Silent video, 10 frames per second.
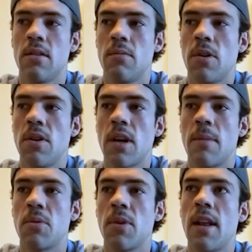what you
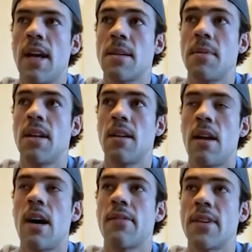come to realize. I mean, a
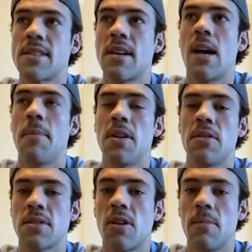lot of it's timing, and
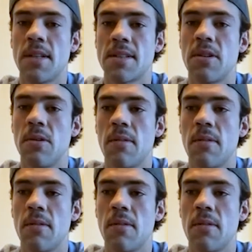there's a little bit of skill